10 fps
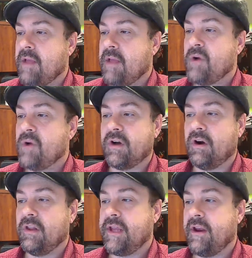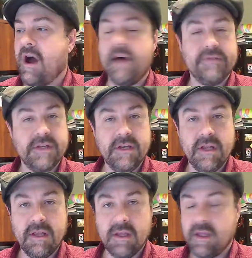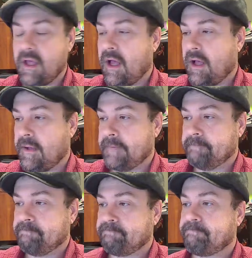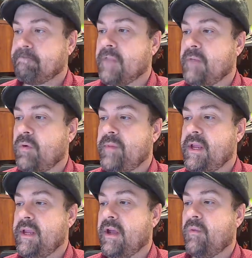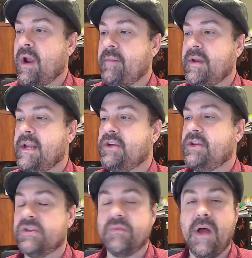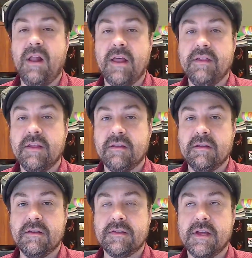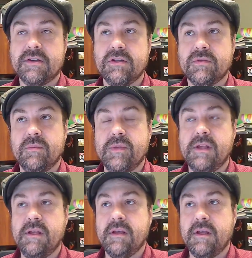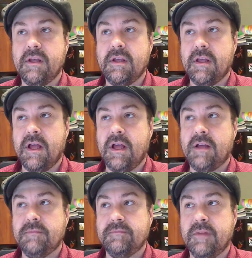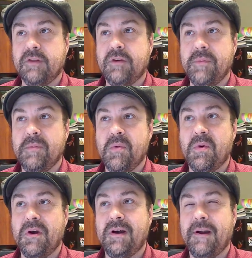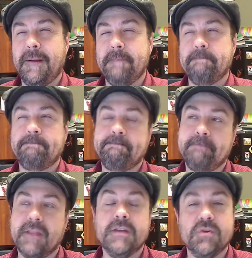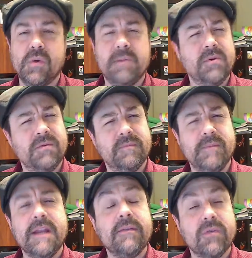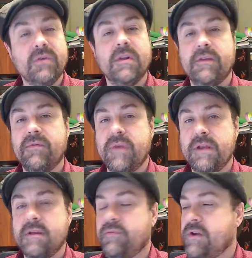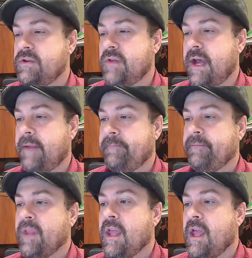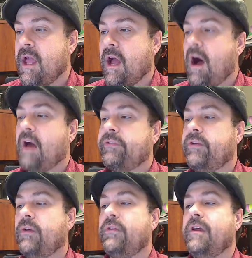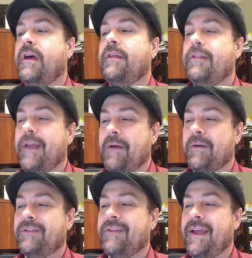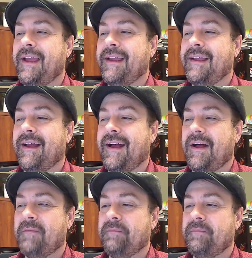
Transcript: post early and often would be a recommendation as well. I think the discussions will be a little bit more enjoyable, meaningful if we do that. Also, the other thing I want to say, I